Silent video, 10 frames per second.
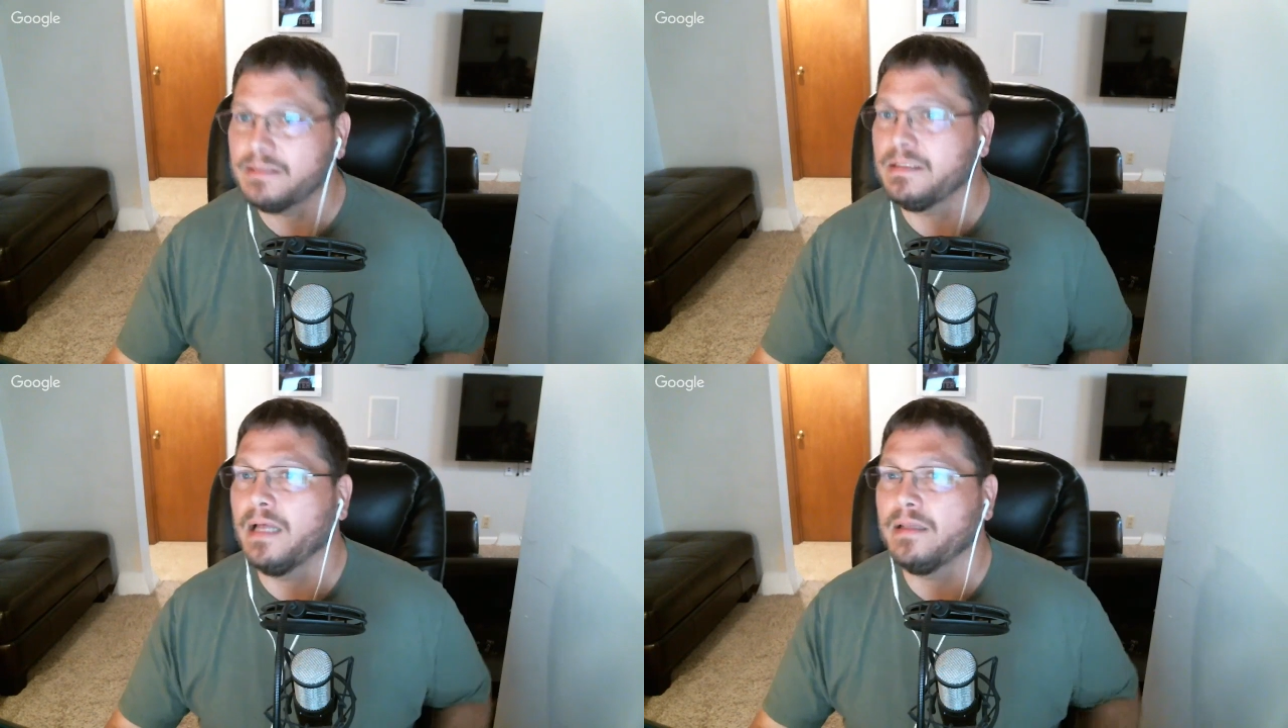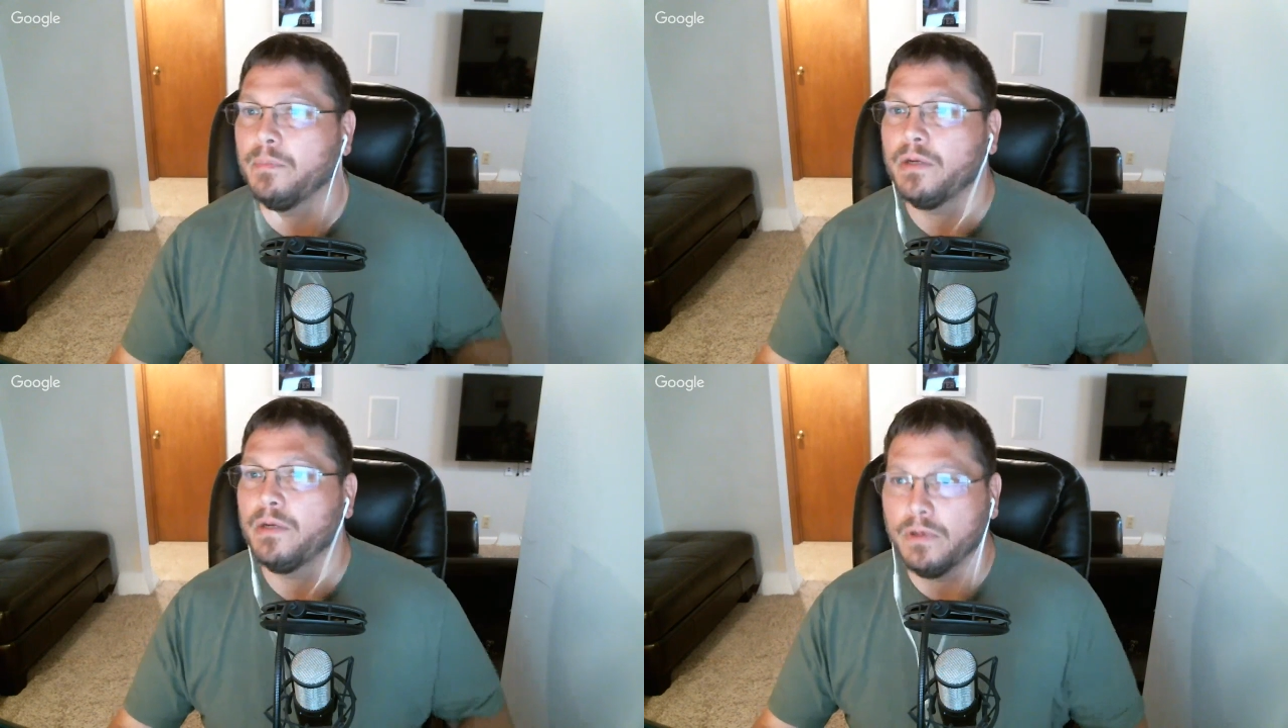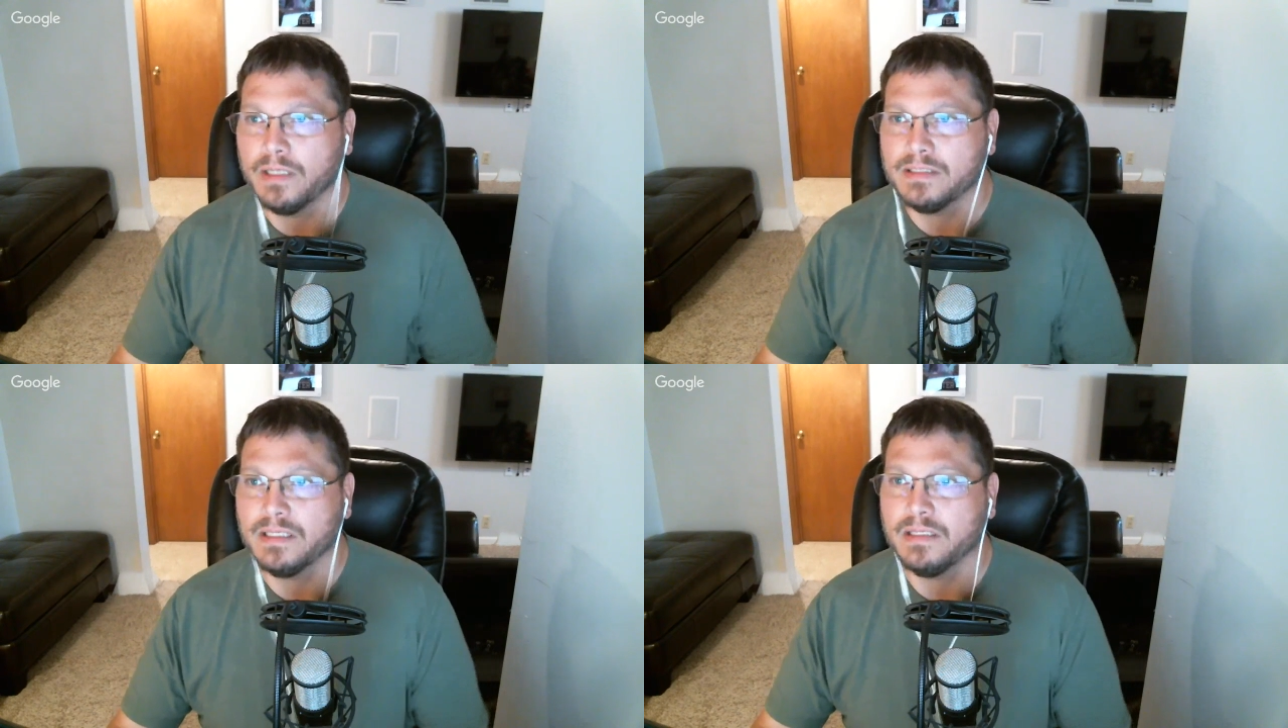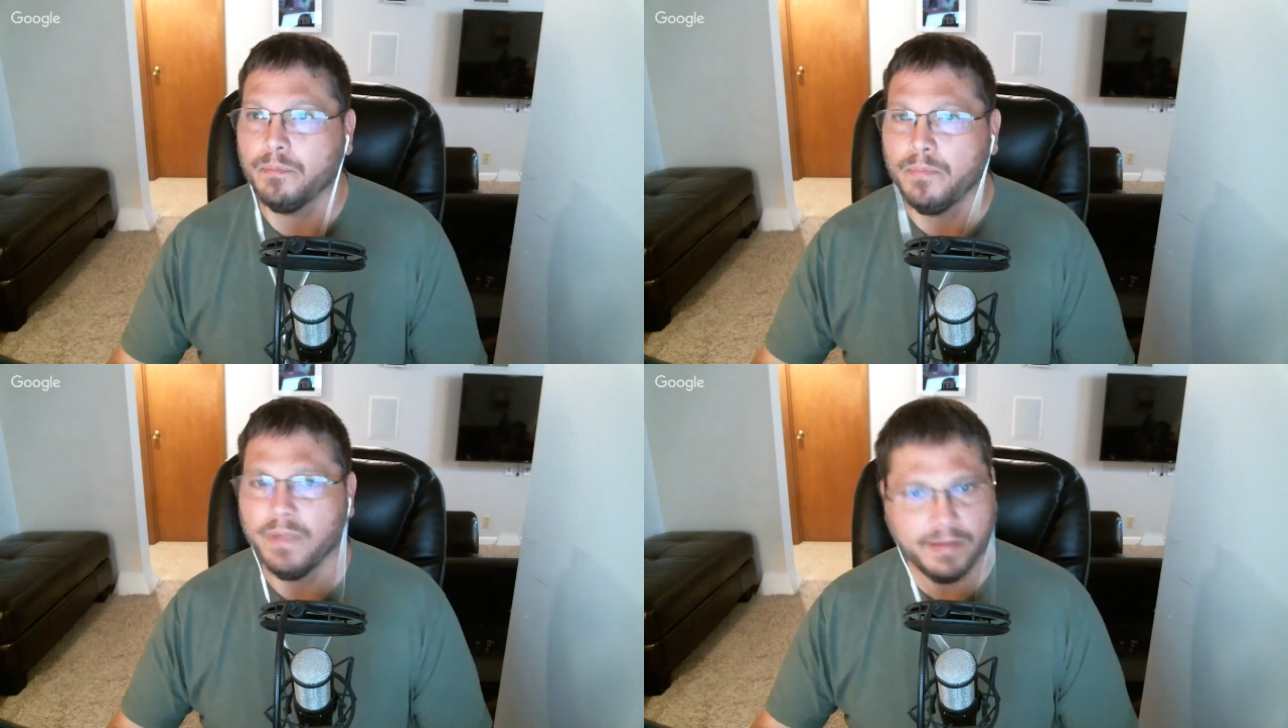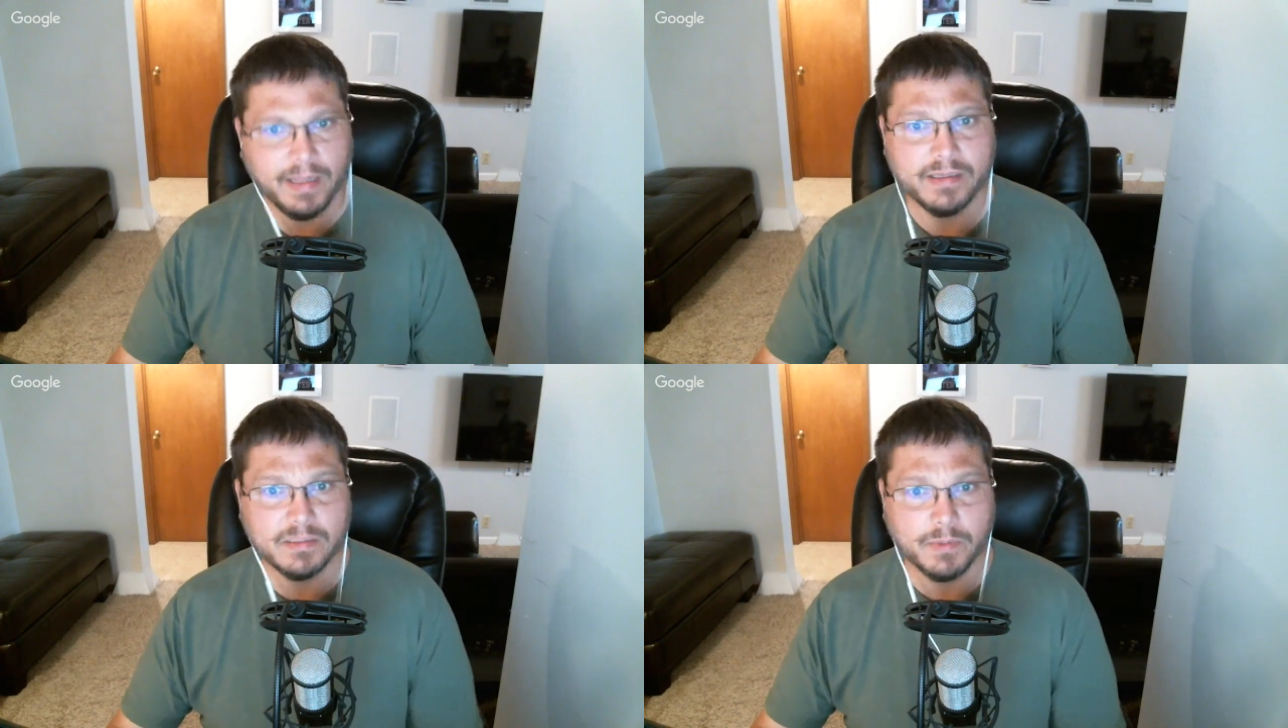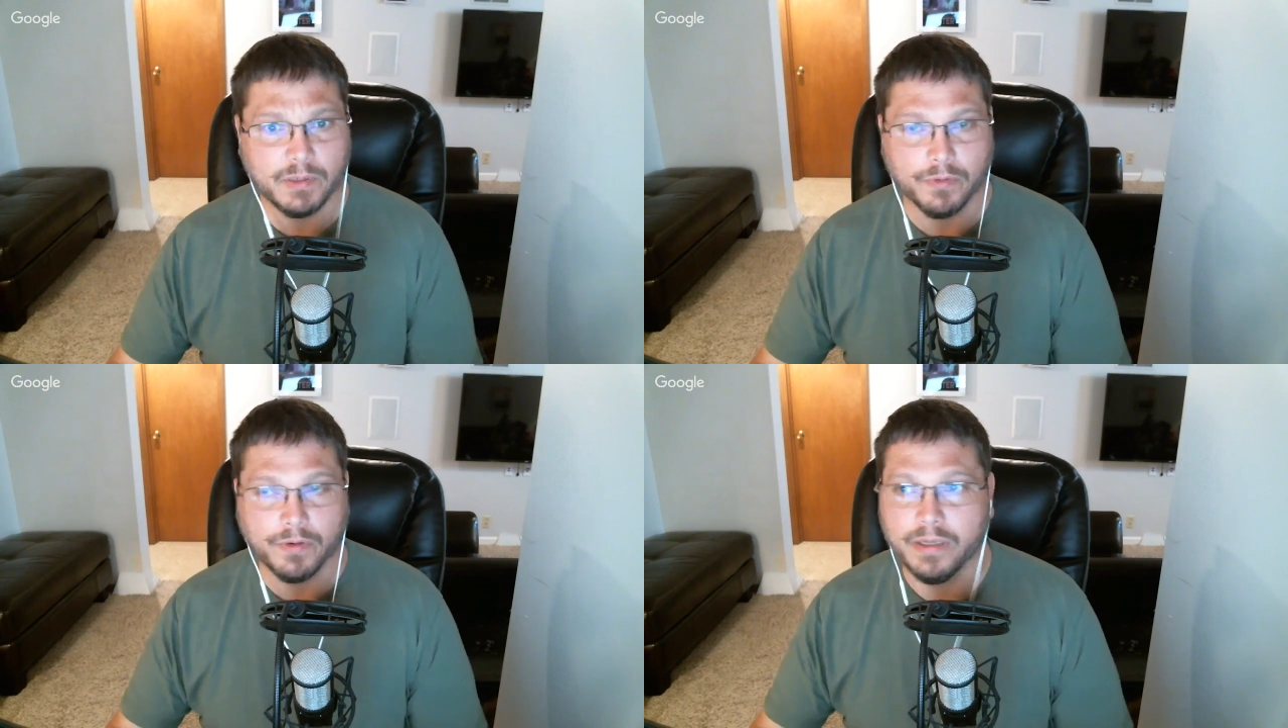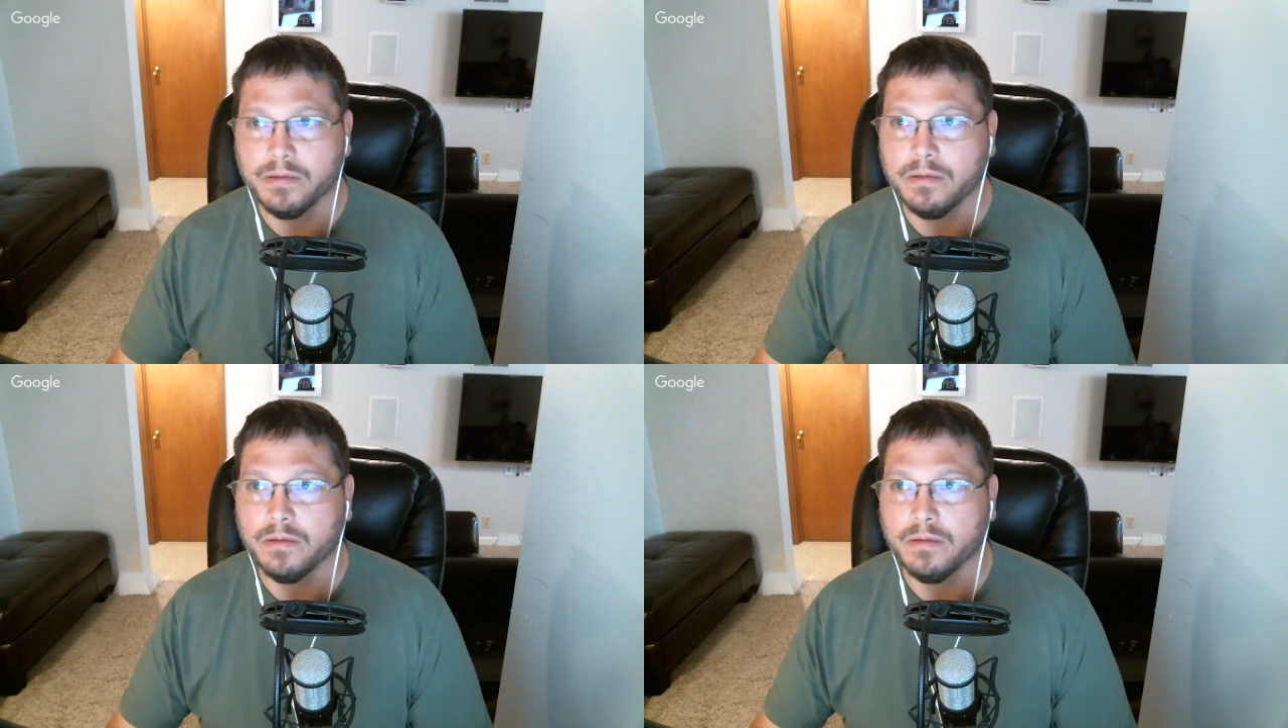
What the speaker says: not the big one. That is the big one, right?